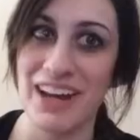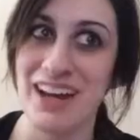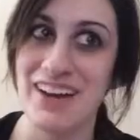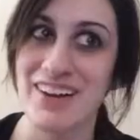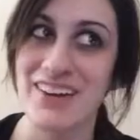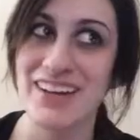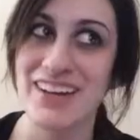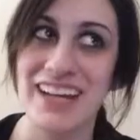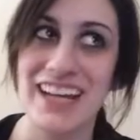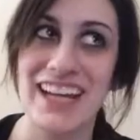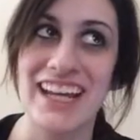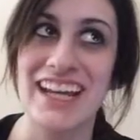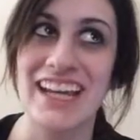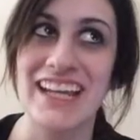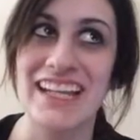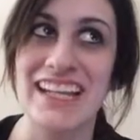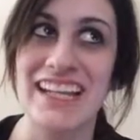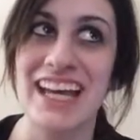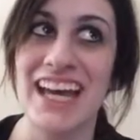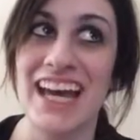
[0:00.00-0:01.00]
out,
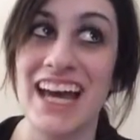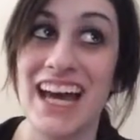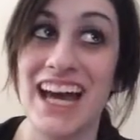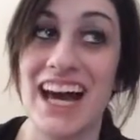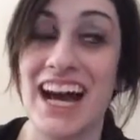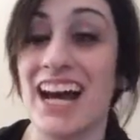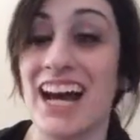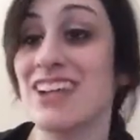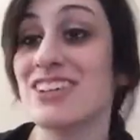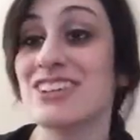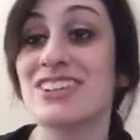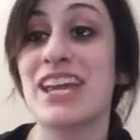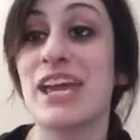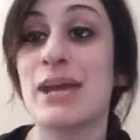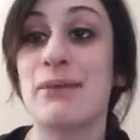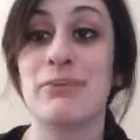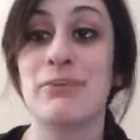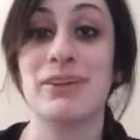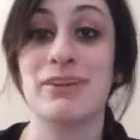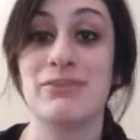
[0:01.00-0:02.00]
and I just
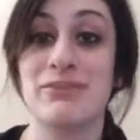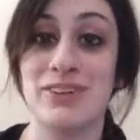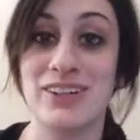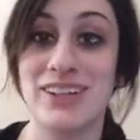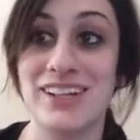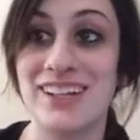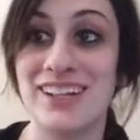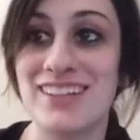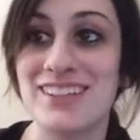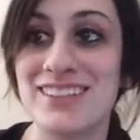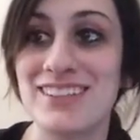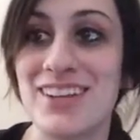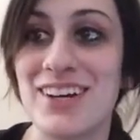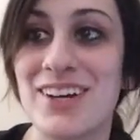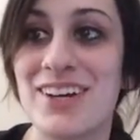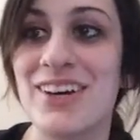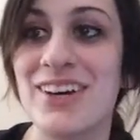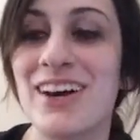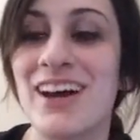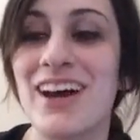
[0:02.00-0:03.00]
can't believe we're here.
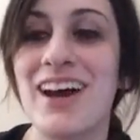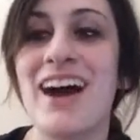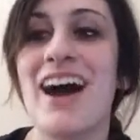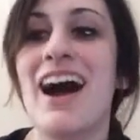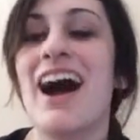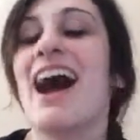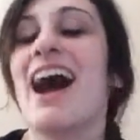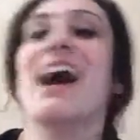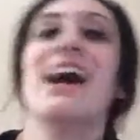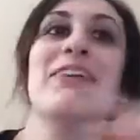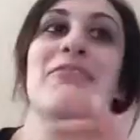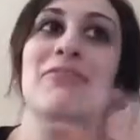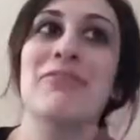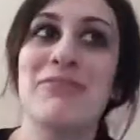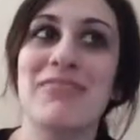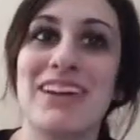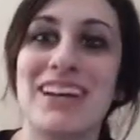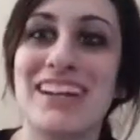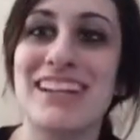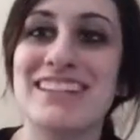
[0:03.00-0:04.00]
So I'm
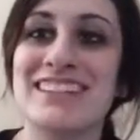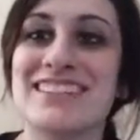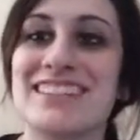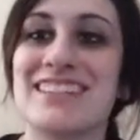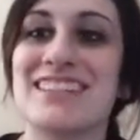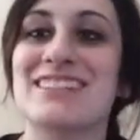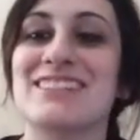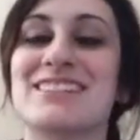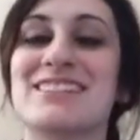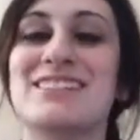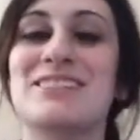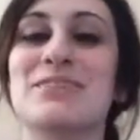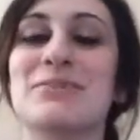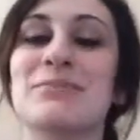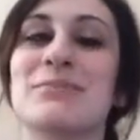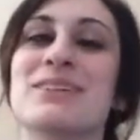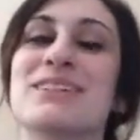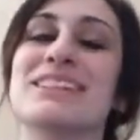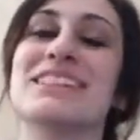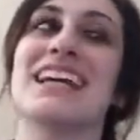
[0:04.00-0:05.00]
amazed and
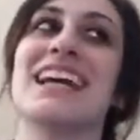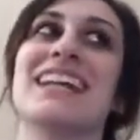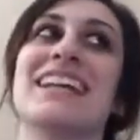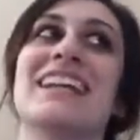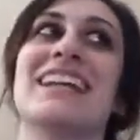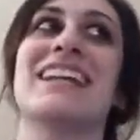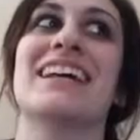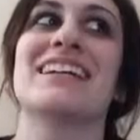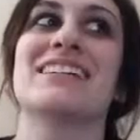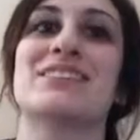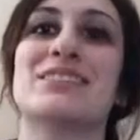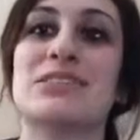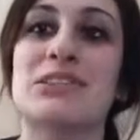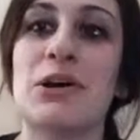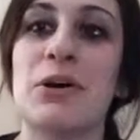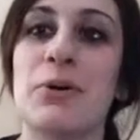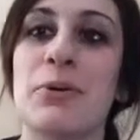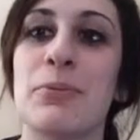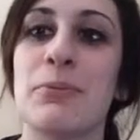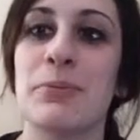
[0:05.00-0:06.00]
super excited and
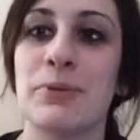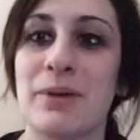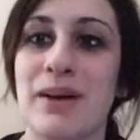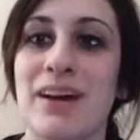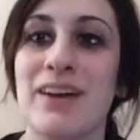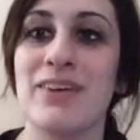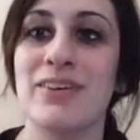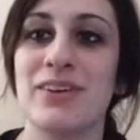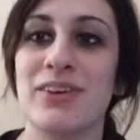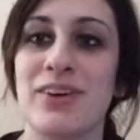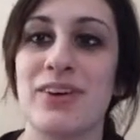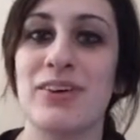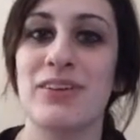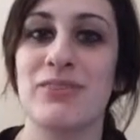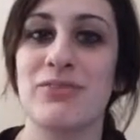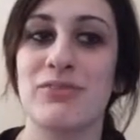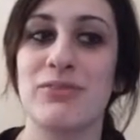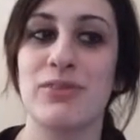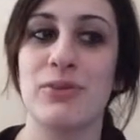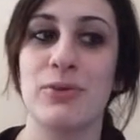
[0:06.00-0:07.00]
so proud
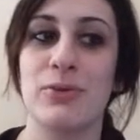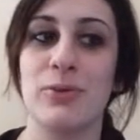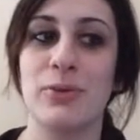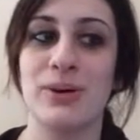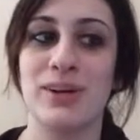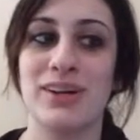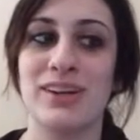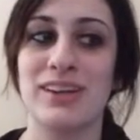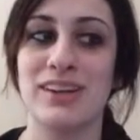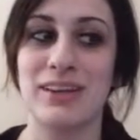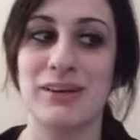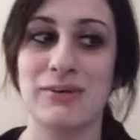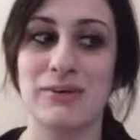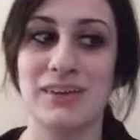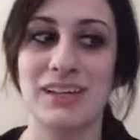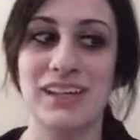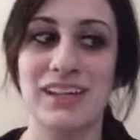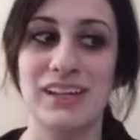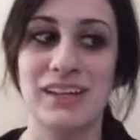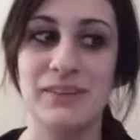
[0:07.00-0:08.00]
of the work that
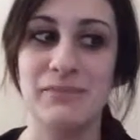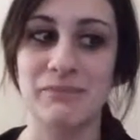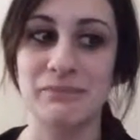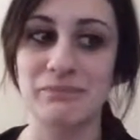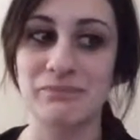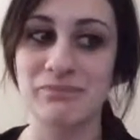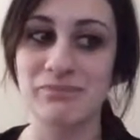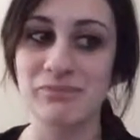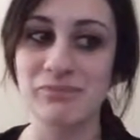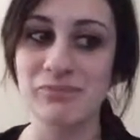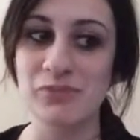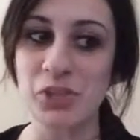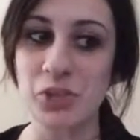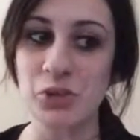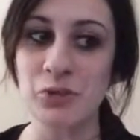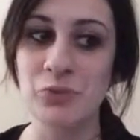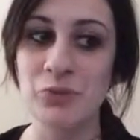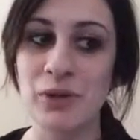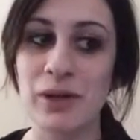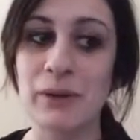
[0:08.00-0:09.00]
we
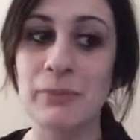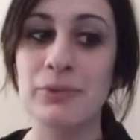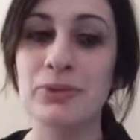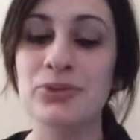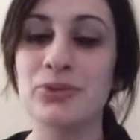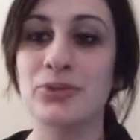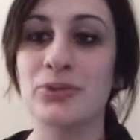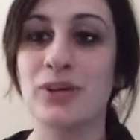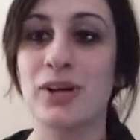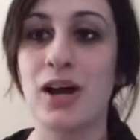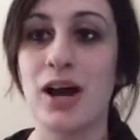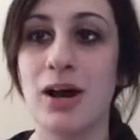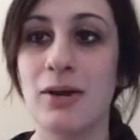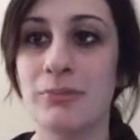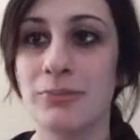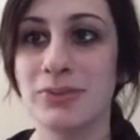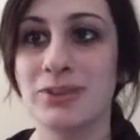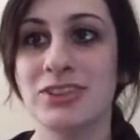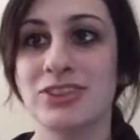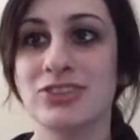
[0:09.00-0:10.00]
were able to
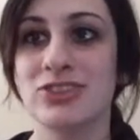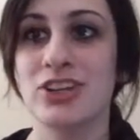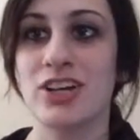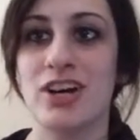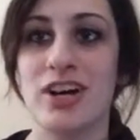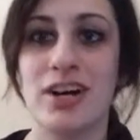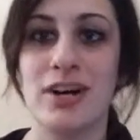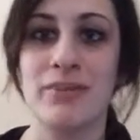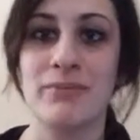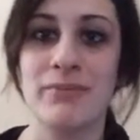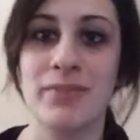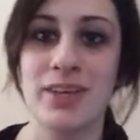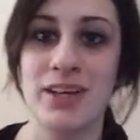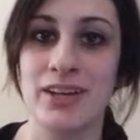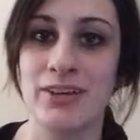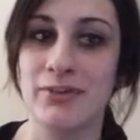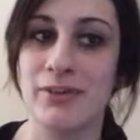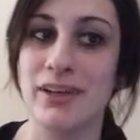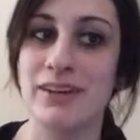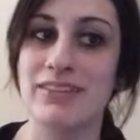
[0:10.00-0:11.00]
accomplish.
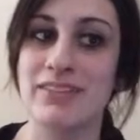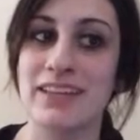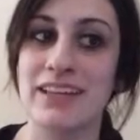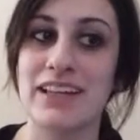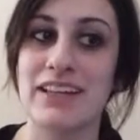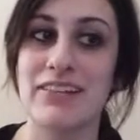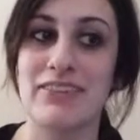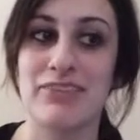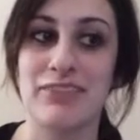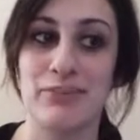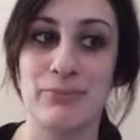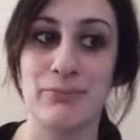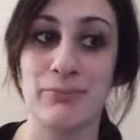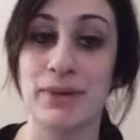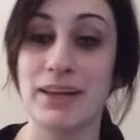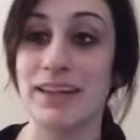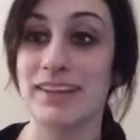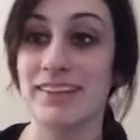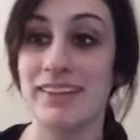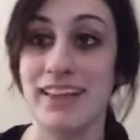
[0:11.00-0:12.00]
We have to give a
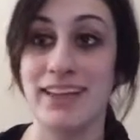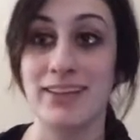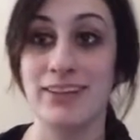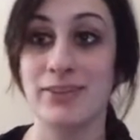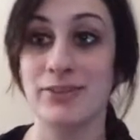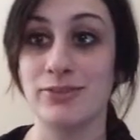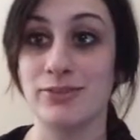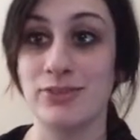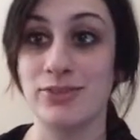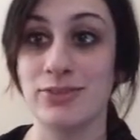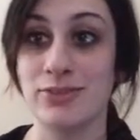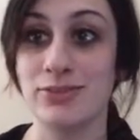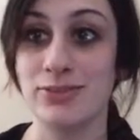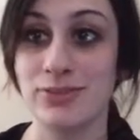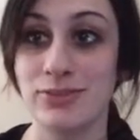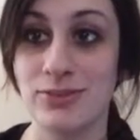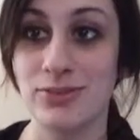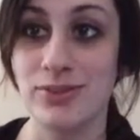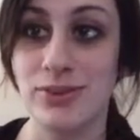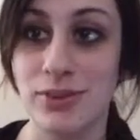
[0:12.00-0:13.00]
big thank you to
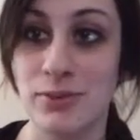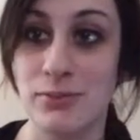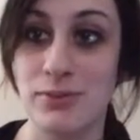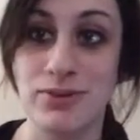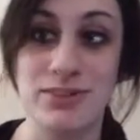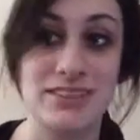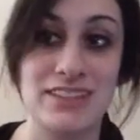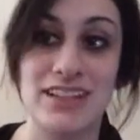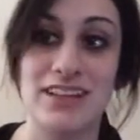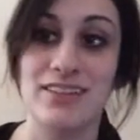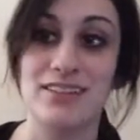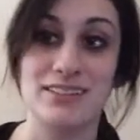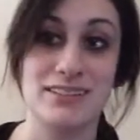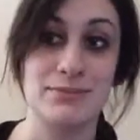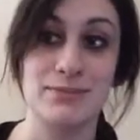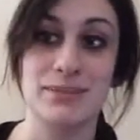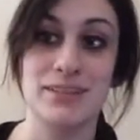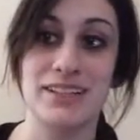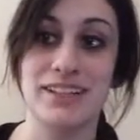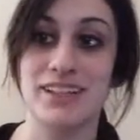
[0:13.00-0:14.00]
the Purcells
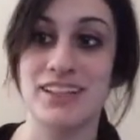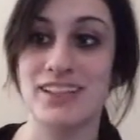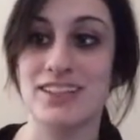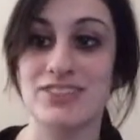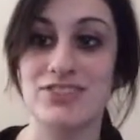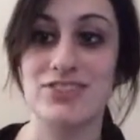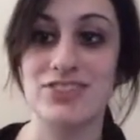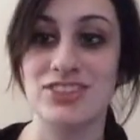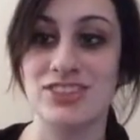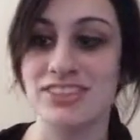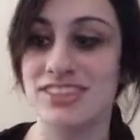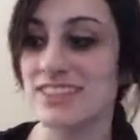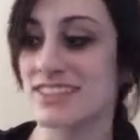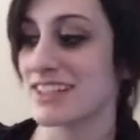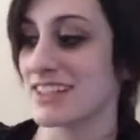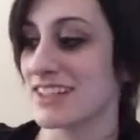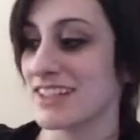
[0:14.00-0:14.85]
because just